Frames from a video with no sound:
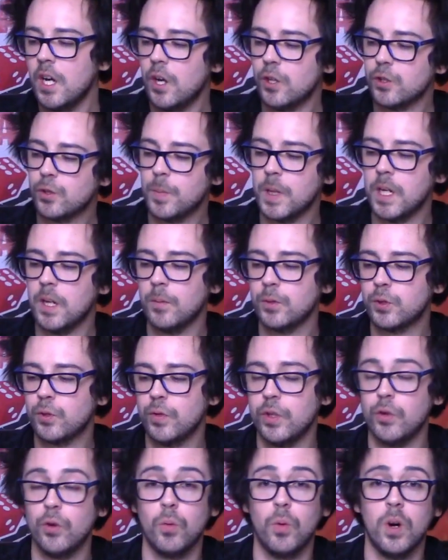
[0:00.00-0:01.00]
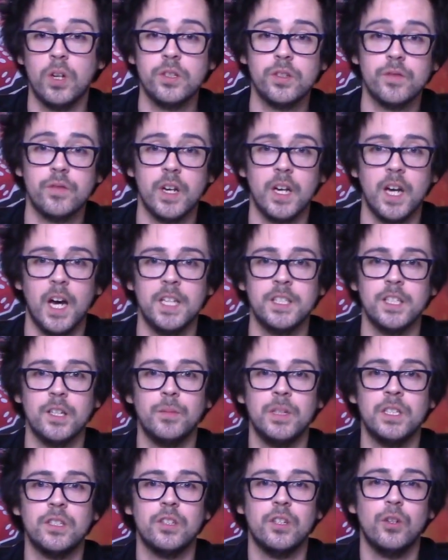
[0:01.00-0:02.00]
So being able to reroll one's very handy.
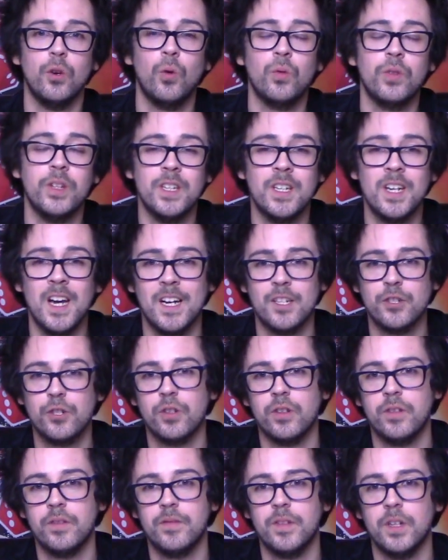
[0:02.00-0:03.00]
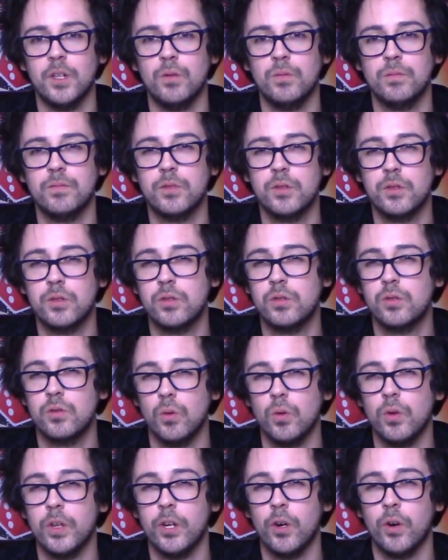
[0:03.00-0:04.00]
It means that you only naturally fail
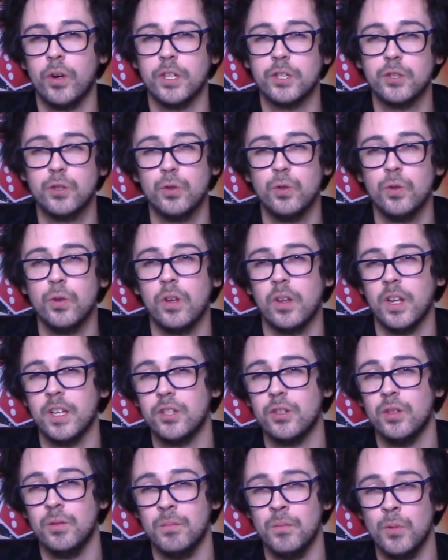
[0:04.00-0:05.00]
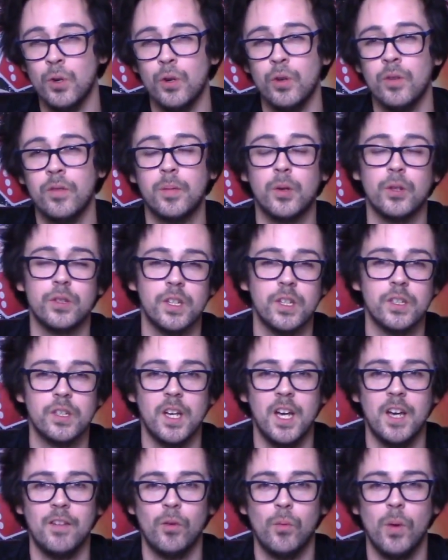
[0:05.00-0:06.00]
solely on a 2 unless you move, because it's
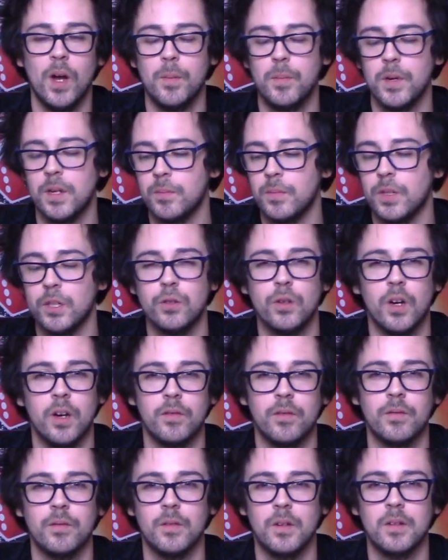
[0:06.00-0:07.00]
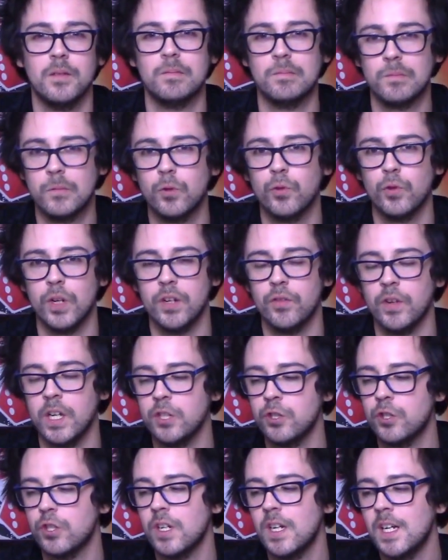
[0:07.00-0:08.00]
a heavy weapon, but you do have great
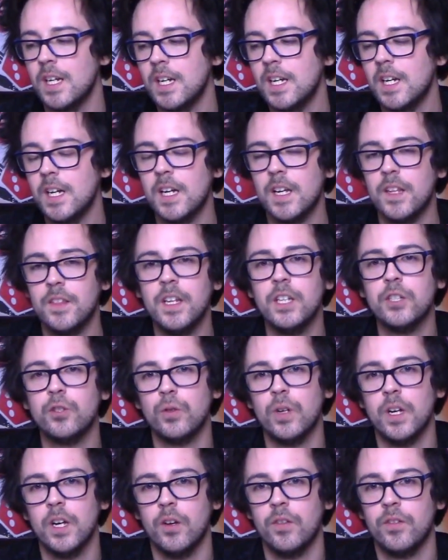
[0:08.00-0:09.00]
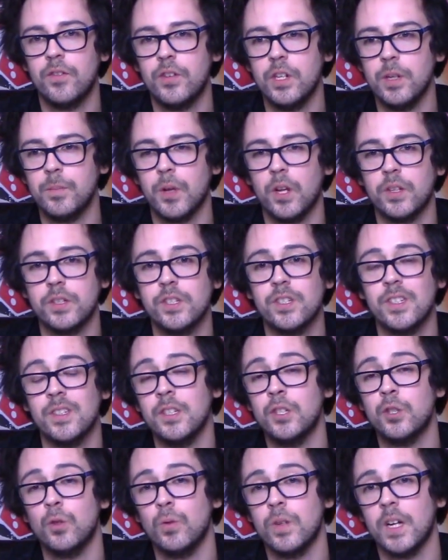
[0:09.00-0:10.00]
range. They do hit on 3+ and
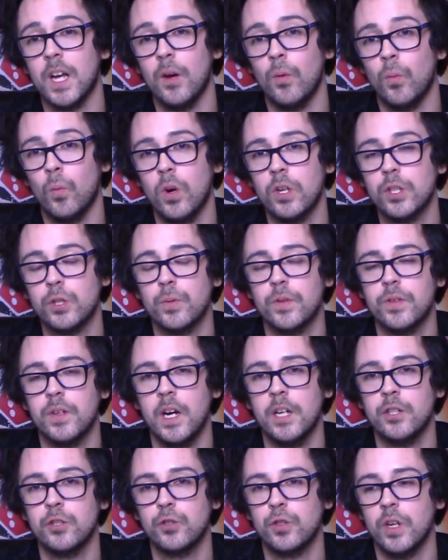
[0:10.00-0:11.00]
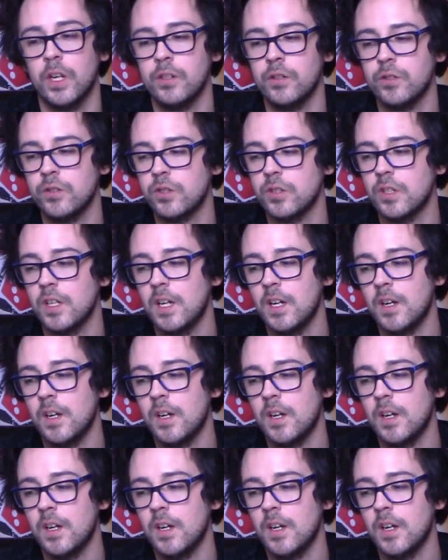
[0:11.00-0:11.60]
they don't get worse with Iron Striders.